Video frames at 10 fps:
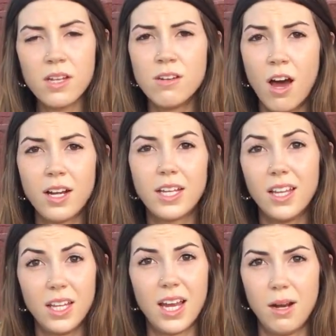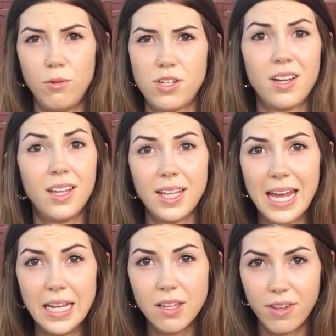not killing animals, not killing
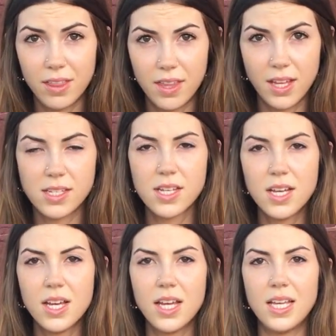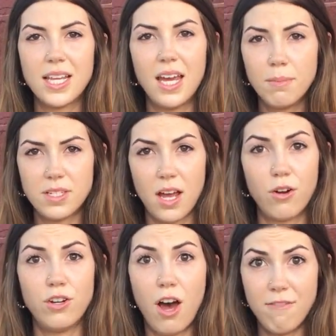any living things, is ahimsa
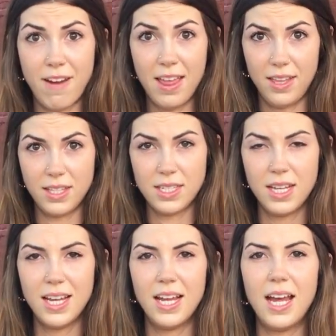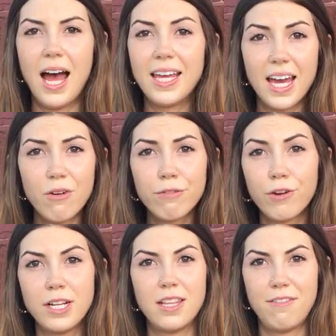or non-violence. Again,
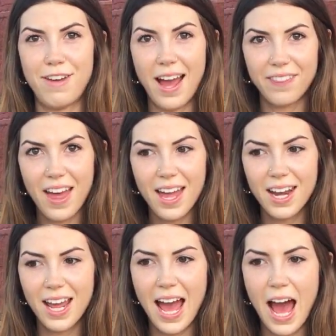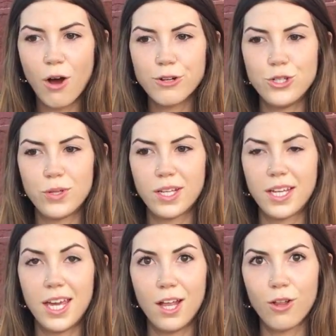referring to the fact that how could you
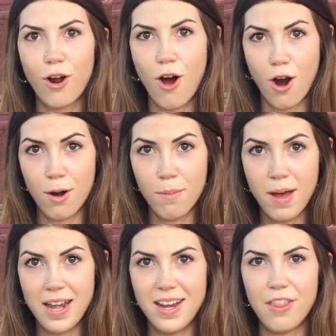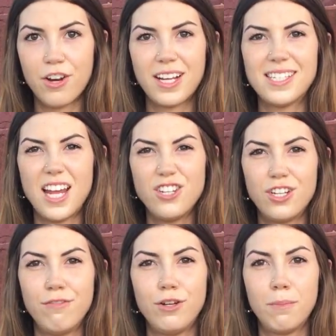kill or harm another
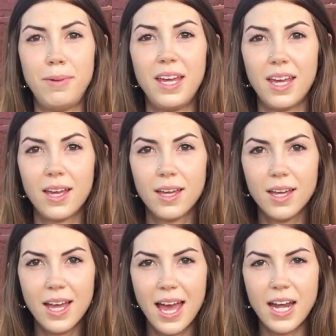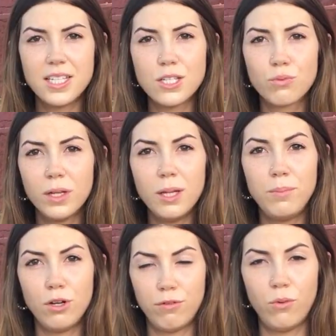extension of your being? And it's this really
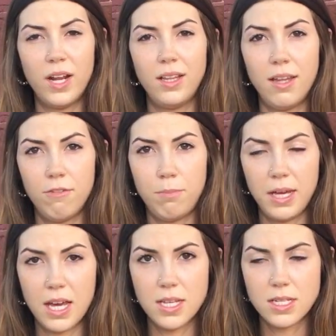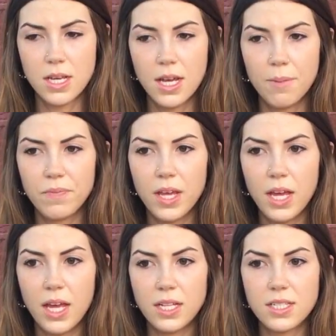beautiful way to live because
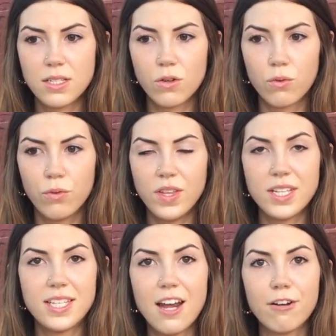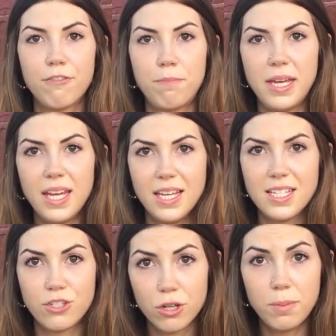it's the center of
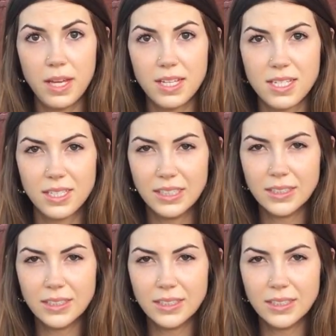peace, true peace,